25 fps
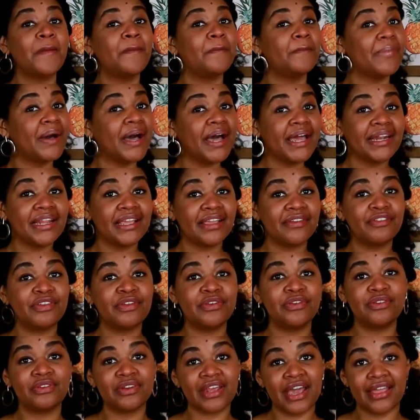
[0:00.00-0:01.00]
But if you
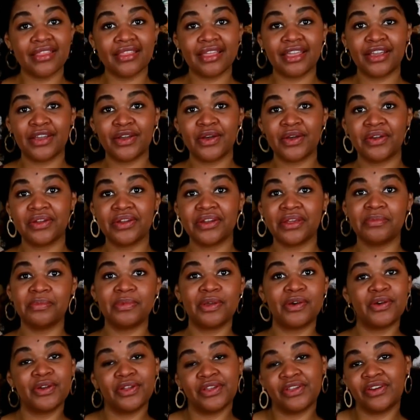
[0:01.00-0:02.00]
do not like coconut
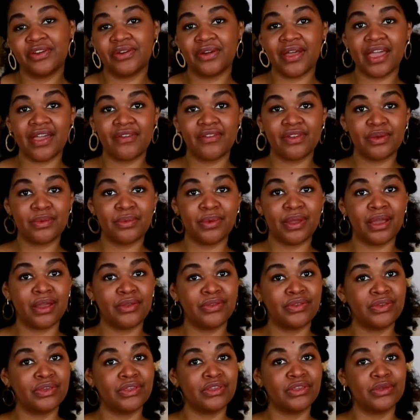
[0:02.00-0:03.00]
milk or you don't have it
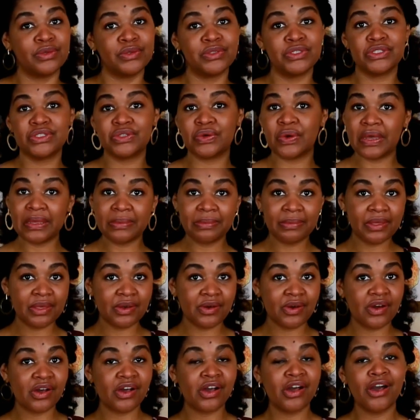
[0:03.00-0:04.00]
around, you can use soy
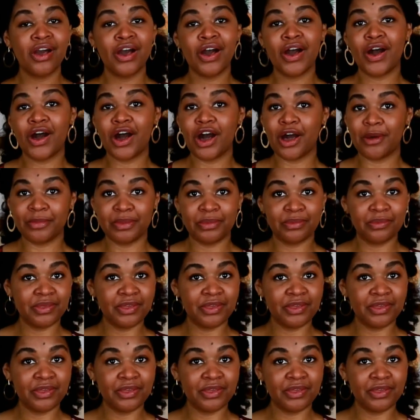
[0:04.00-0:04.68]
milk, almond